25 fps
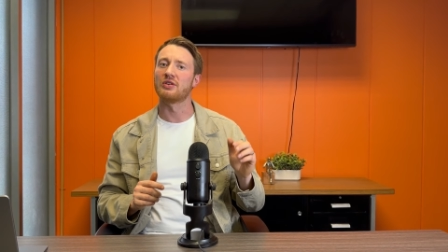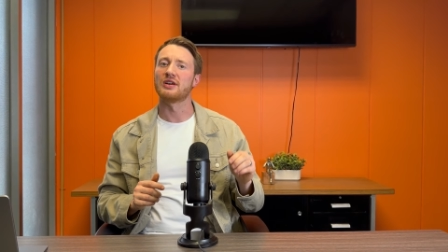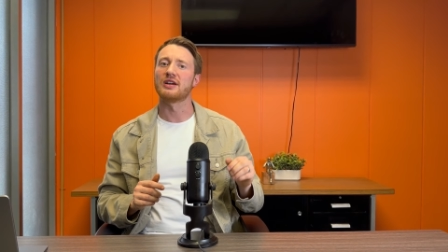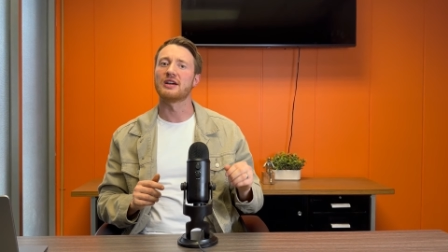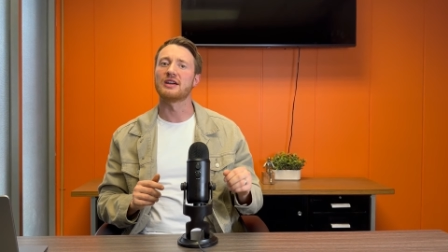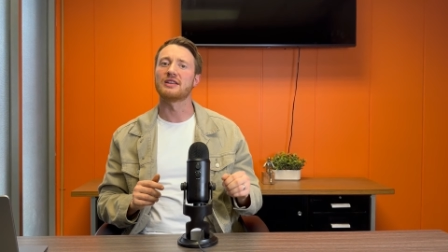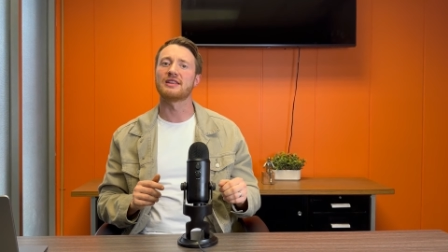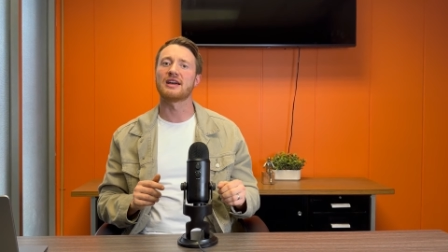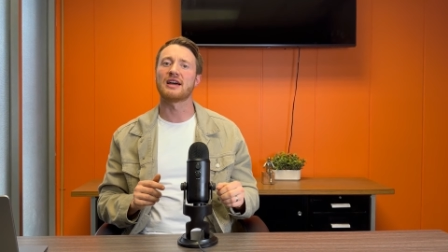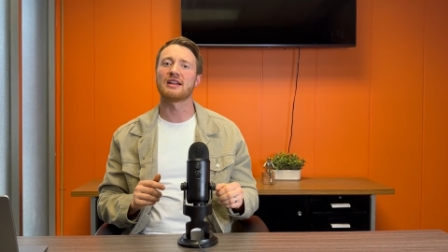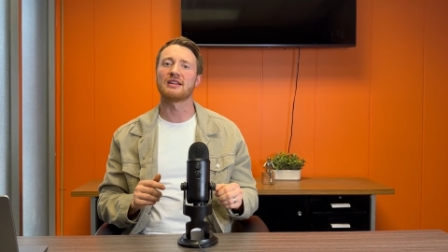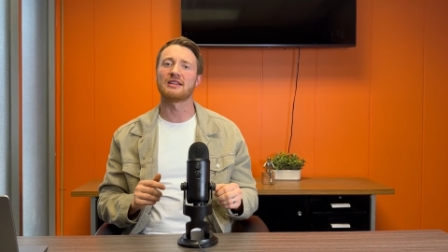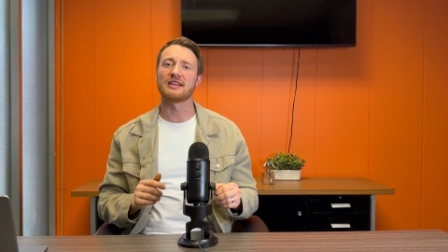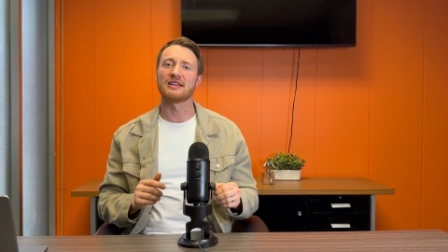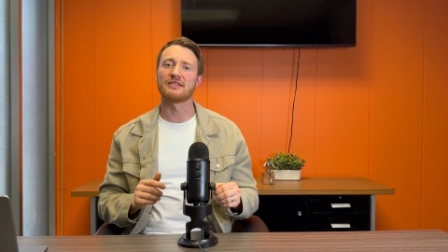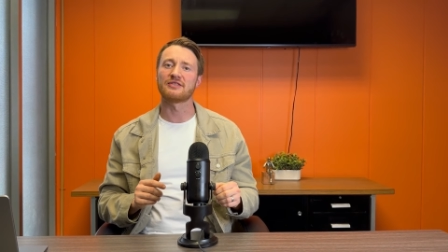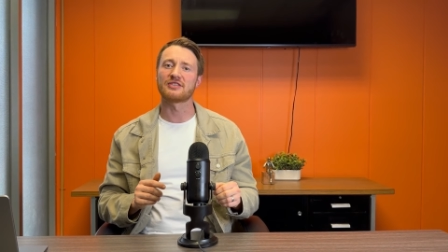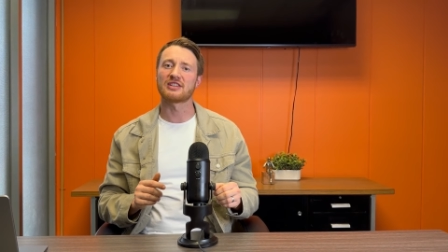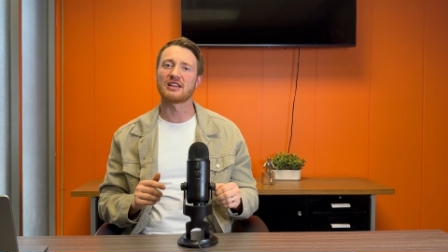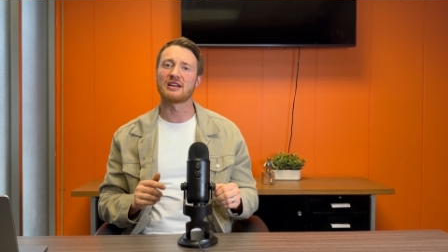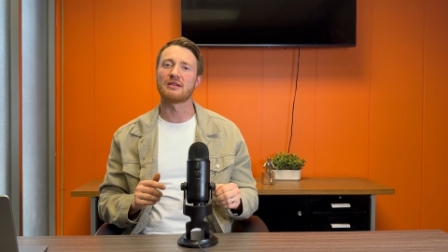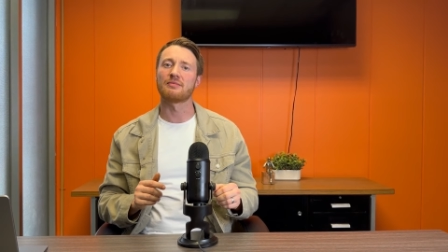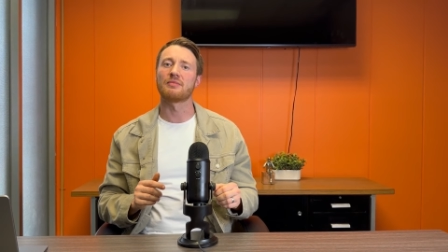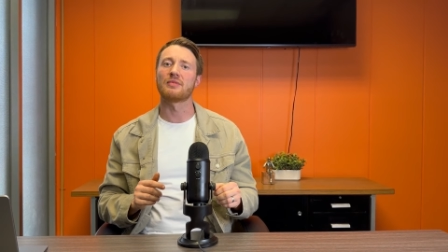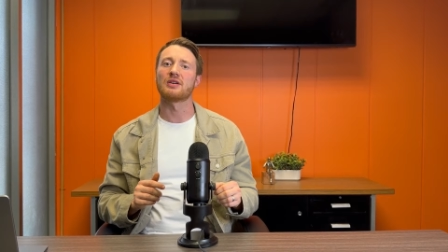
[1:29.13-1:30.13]
and that leaves
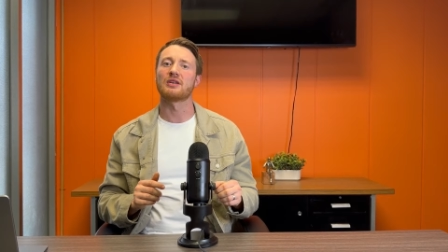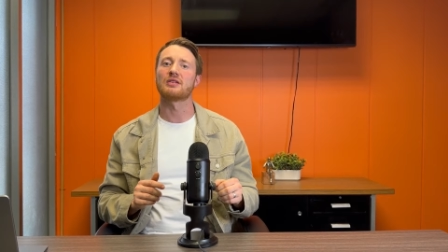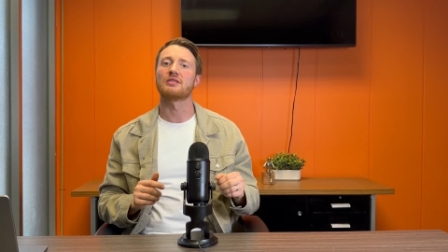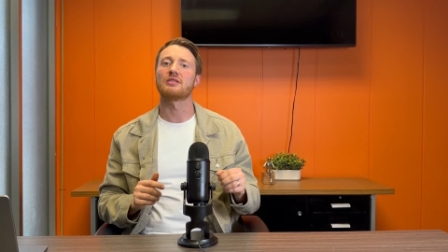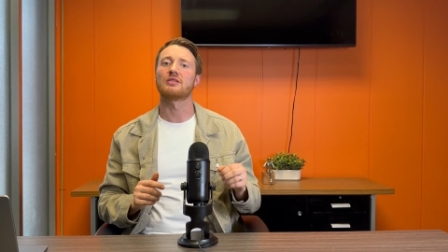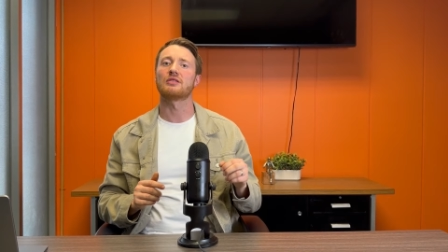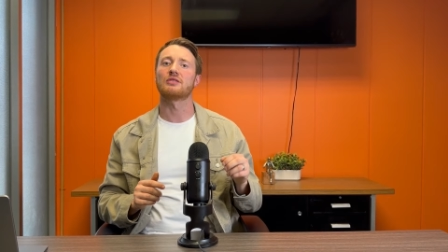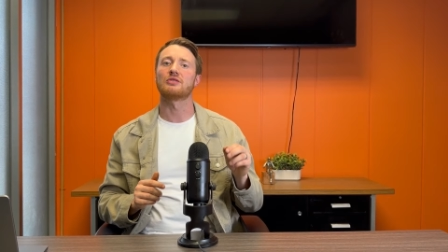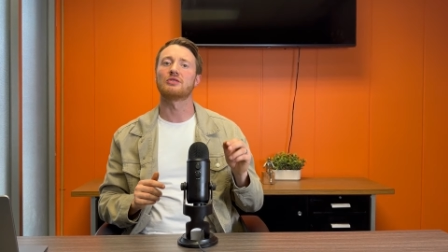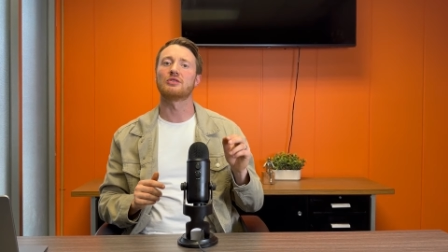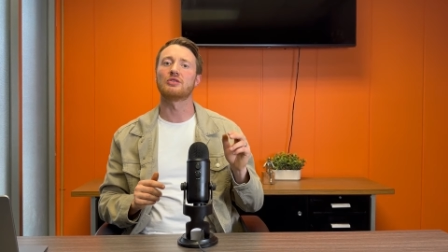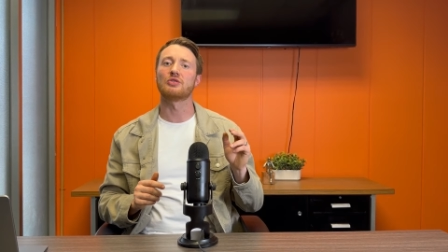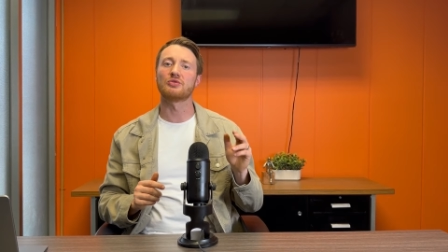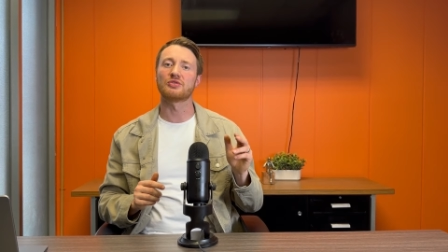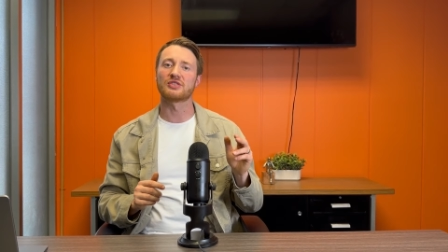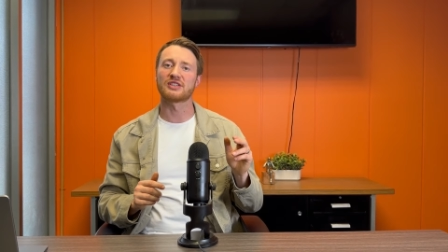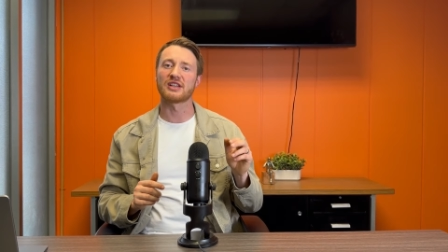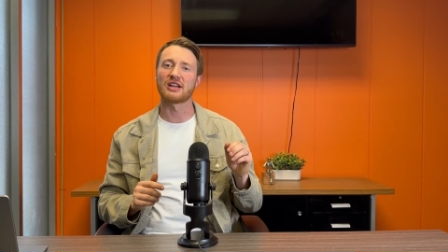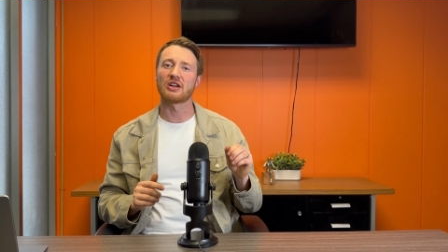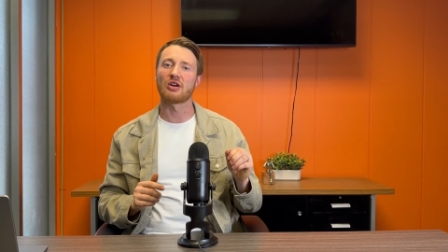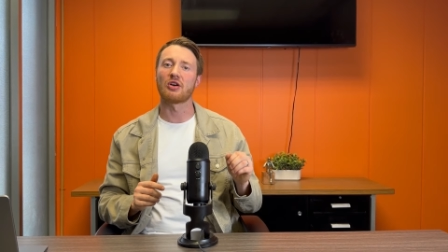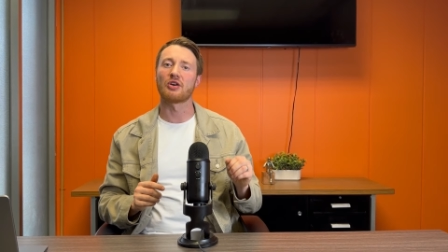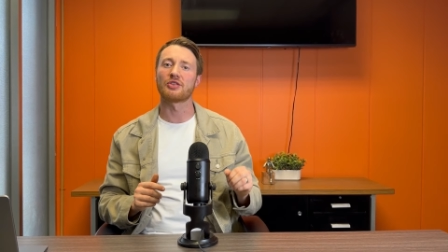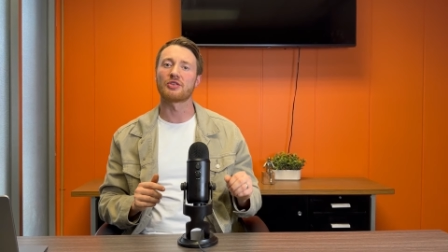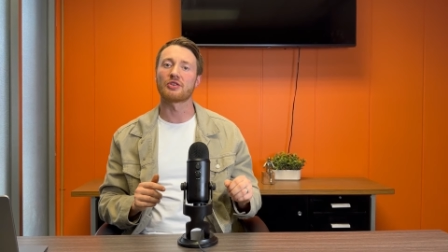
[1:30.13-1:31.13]
them
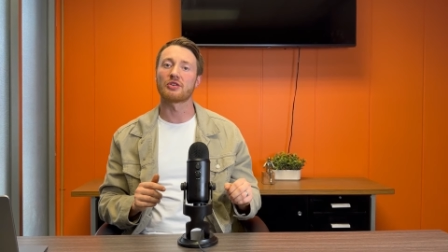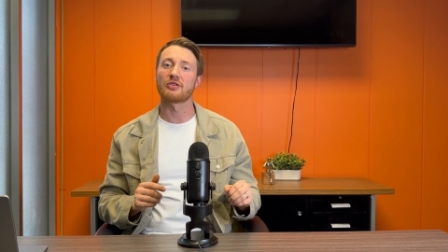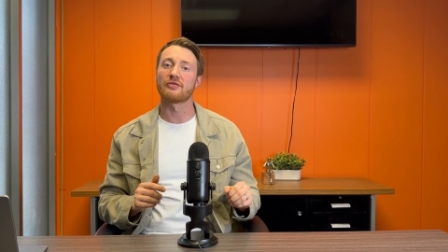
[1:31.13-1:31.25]
losing on their